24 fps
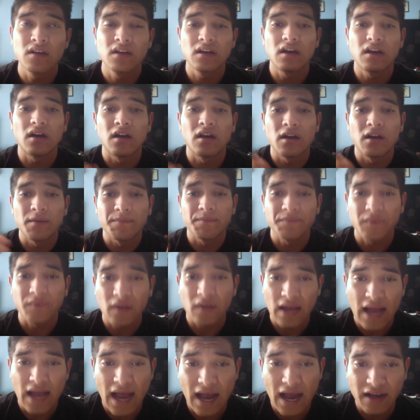
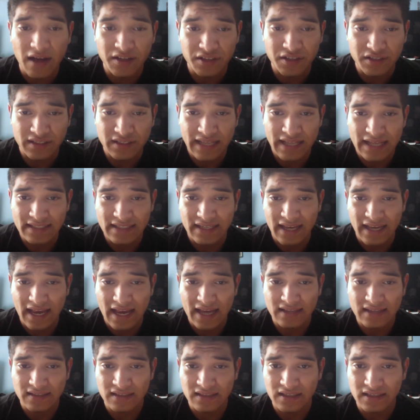How does lactic
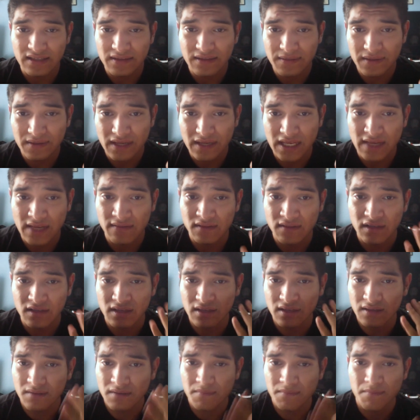acid
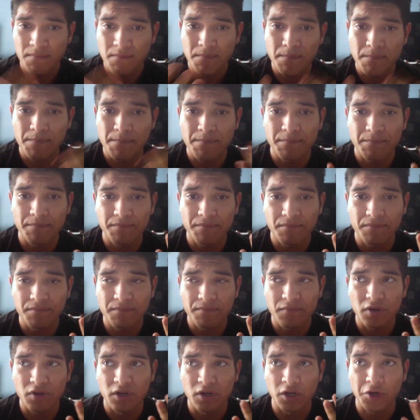even
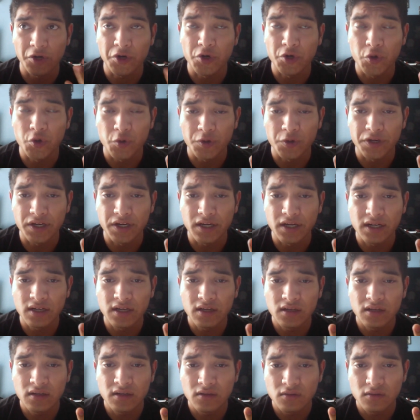occur,
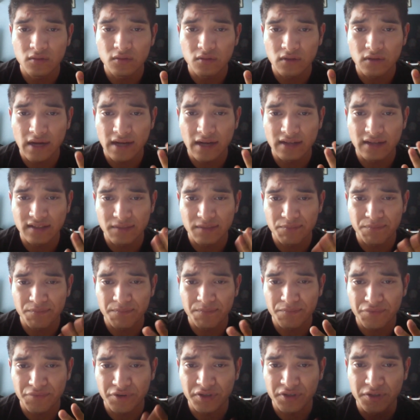or how does it
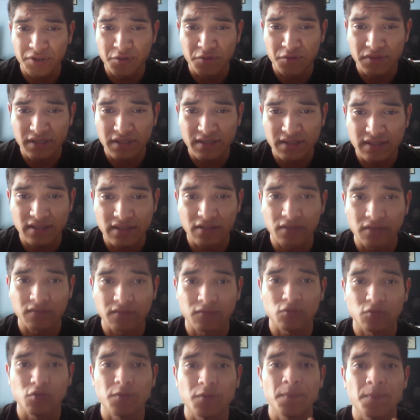produce itself?
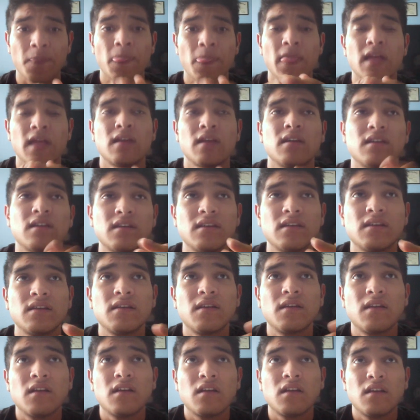Well,
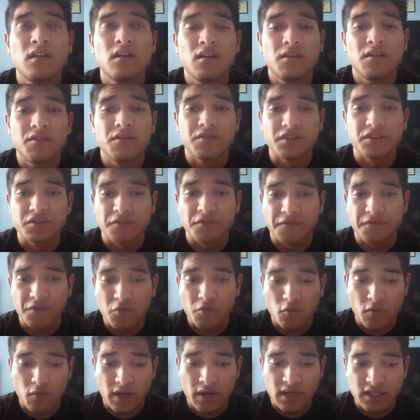there's a
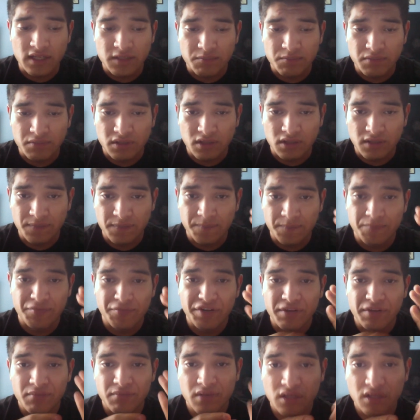few ways, but
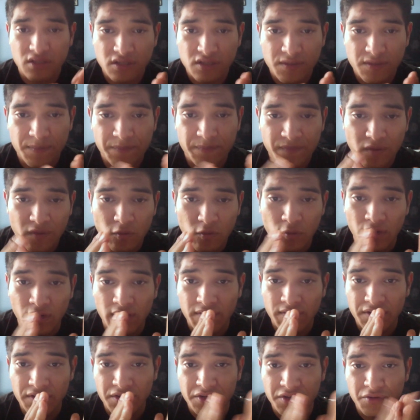pretty much
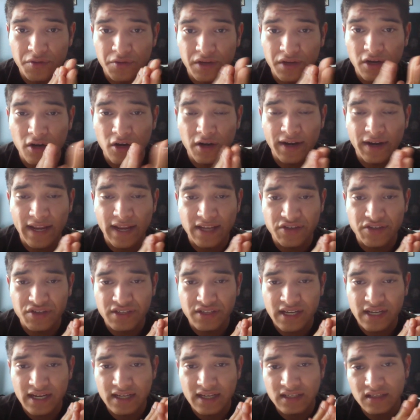whenever you're doing hard
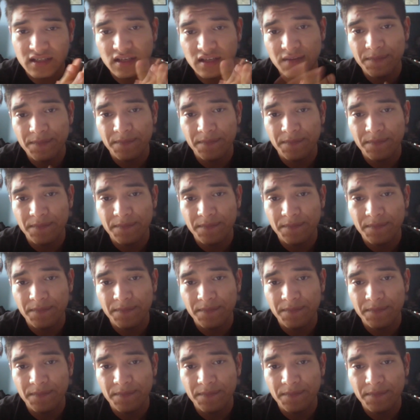exercise,